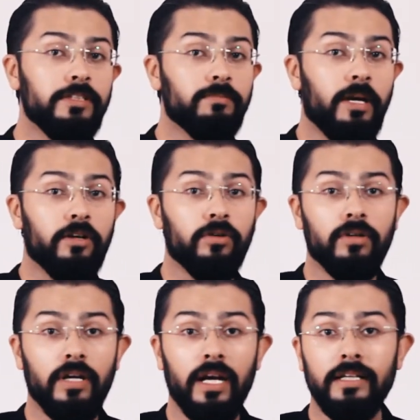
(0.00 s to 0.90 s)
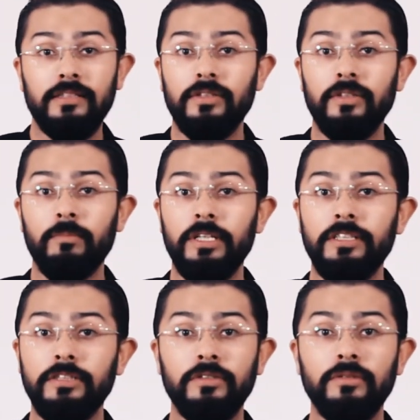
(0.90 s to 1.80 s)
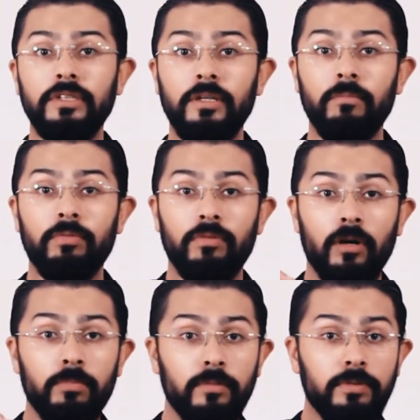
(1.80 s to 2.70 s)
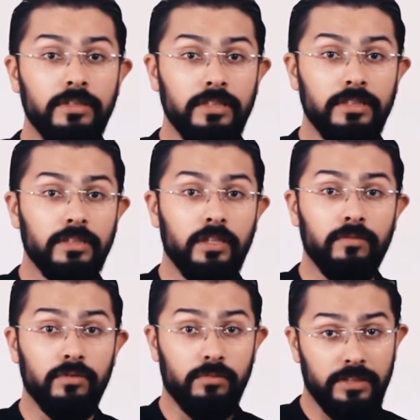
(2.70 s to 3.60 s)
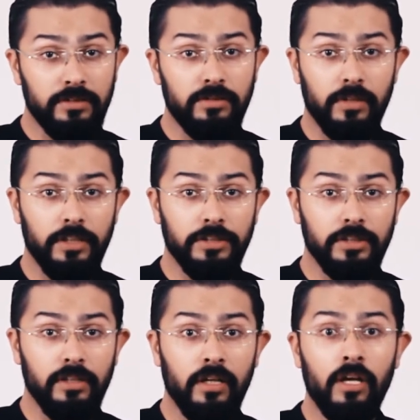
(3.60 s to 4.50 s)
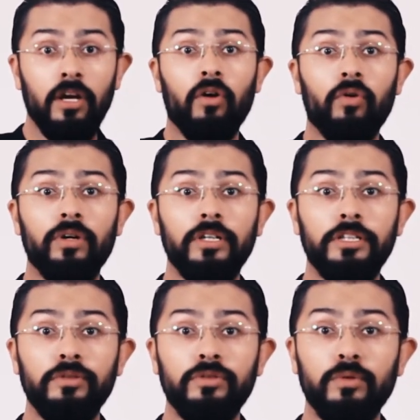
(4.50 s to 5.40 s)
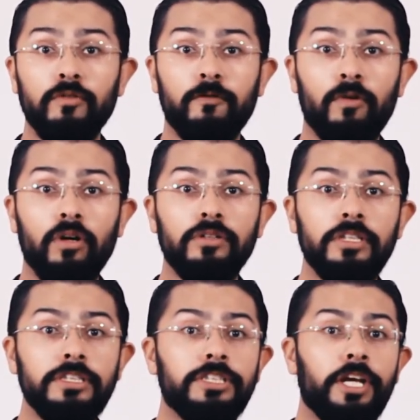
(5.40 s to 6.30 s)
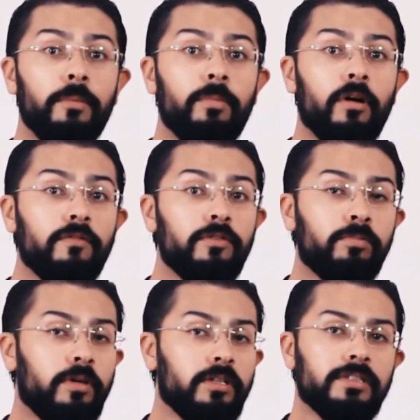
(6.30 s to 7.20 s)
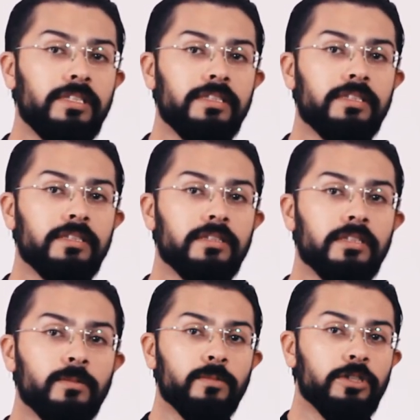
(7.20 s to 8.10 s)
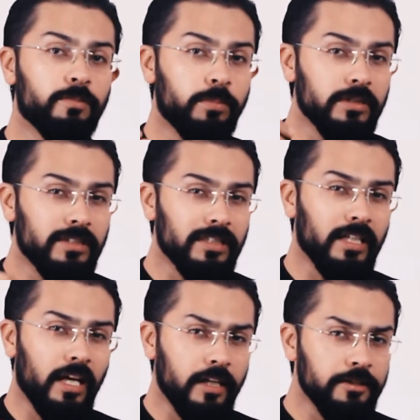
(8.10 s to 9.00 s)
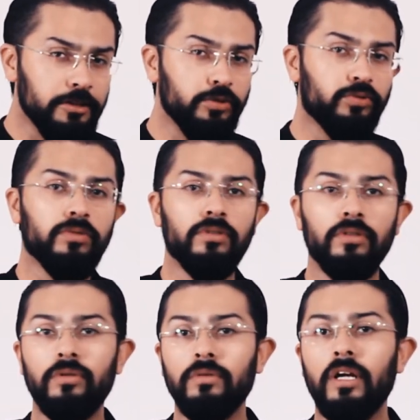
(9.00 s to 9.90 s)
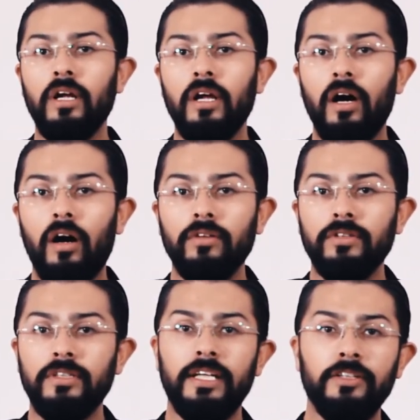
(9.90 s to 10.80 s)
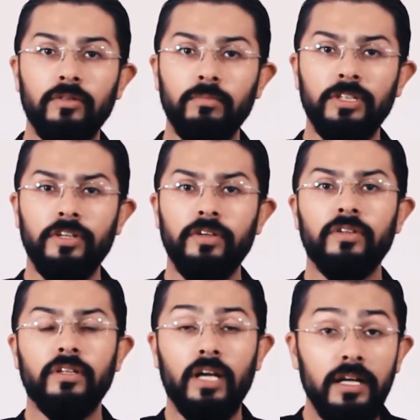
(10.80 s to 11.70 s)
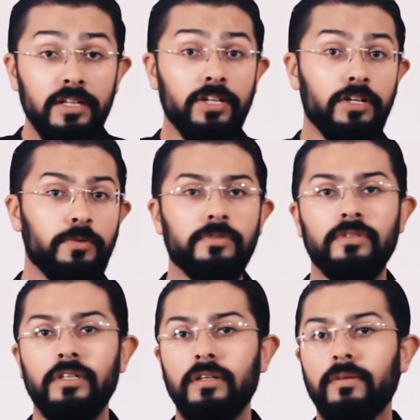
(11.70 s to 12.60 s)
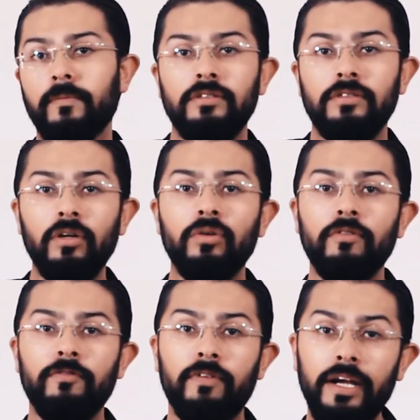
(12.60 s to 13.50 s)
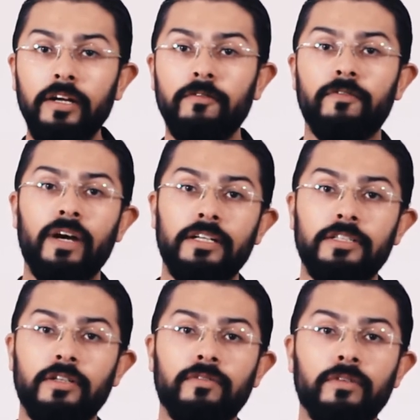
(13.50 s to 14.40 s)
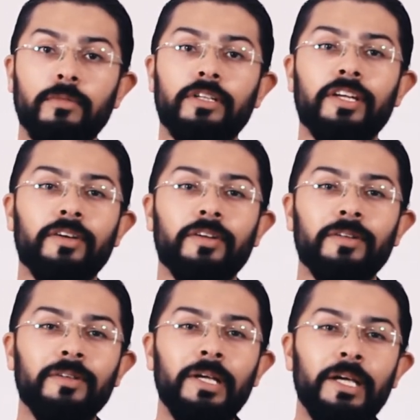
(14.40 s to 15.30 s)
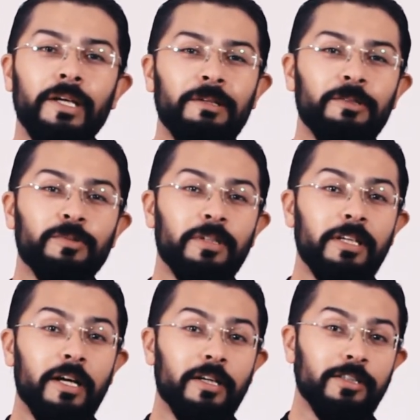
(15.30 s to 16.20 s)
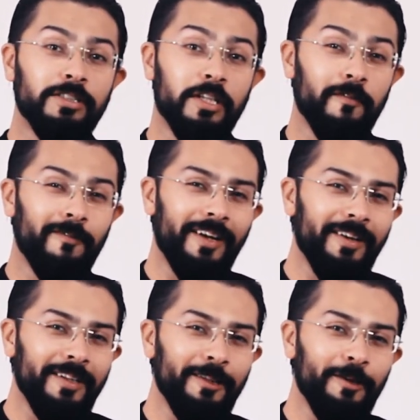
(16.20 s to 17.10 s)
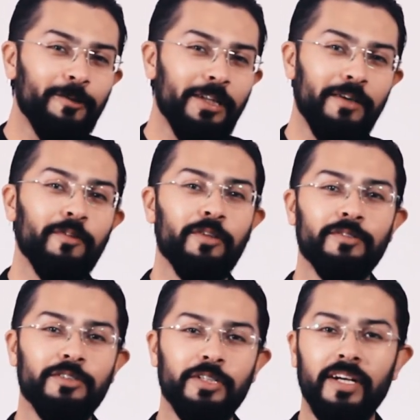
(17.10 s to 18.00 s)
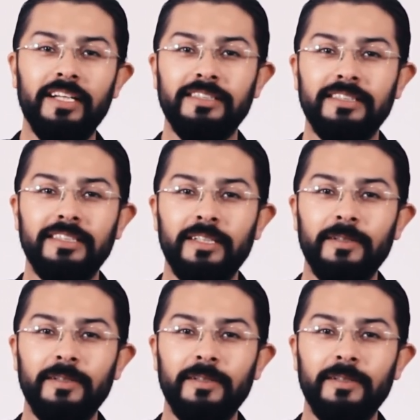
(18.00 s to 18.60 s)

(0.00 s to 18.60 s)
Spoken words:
these micro cracks could be due to an improper position of the restoration or due to a faulty shape of the prosthesis, which puts an unusual load on the dental material continuously. So the final fracture of the material usually occurs at a very low level of stress,